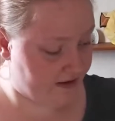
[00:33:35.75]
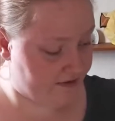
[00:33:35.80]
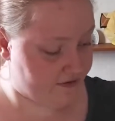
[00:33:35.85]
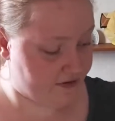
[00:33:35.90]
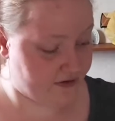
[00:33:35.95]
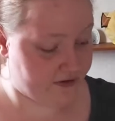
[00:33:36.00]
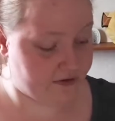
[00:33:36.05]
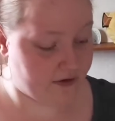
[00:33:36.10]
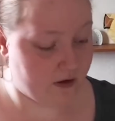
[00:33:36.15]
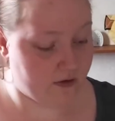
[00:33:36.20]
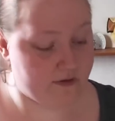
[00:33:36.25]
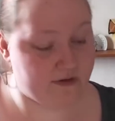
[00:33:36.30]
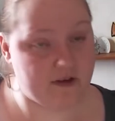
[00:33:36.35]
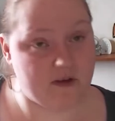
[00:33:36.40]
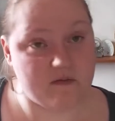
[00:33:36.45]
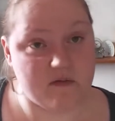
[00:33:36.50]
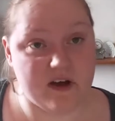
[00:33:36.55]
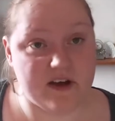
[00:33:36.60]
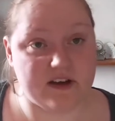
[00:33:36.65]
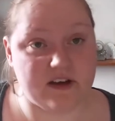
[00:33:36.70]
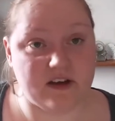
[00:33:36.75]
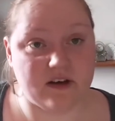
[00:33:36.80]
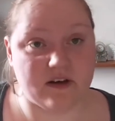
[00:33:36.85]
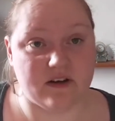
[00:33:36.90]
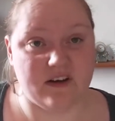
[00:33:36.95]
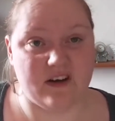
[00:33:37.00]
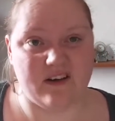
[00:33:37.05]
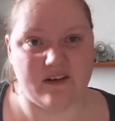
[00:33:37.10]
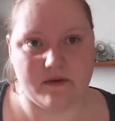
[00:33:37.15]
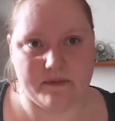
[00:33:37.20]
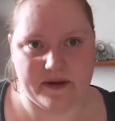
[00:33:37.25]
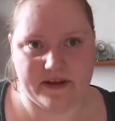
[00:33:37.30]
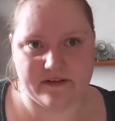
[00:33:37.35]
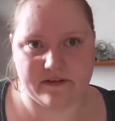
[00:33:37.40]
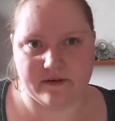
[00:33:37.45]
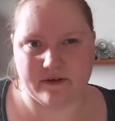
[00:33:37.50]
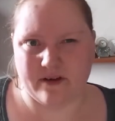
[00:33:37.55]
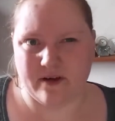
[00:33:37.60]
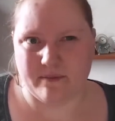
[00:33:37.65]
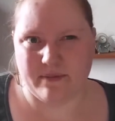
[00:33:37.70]
If the socks I'm working on are a bit
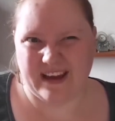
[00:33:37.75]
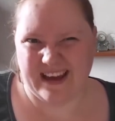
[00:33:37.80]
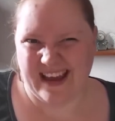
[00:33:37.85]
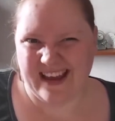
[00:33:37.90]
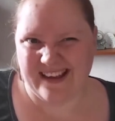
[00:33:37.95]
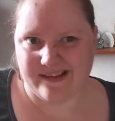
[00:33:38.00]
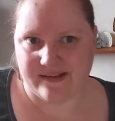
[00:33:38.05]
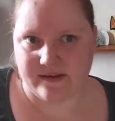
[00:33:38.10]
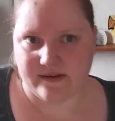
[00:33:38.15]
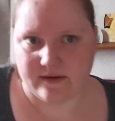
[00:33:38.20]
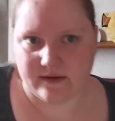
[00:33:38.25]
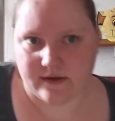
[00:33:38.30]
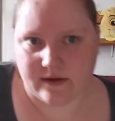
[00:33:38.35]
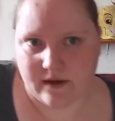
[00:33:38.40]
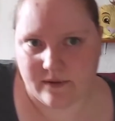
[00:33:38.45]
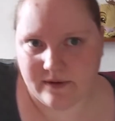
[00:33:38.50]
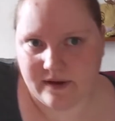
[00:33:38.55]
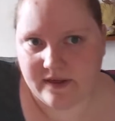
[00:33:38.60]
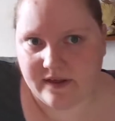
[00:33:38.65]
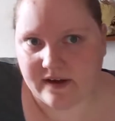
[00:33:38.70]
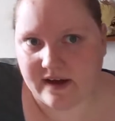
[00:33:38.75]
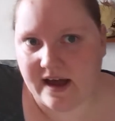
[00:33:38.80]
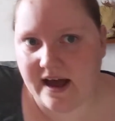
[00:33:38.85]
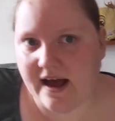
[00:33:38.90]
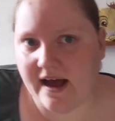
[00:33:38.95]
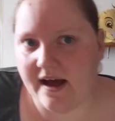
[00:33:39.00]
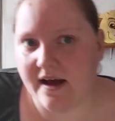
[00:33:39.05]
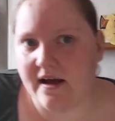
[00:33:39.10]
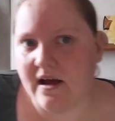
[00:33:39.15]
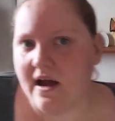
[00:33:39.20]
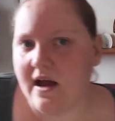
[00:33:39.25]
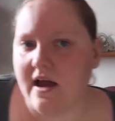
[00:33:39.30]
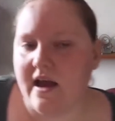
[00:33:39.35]
too complicated to go in the car,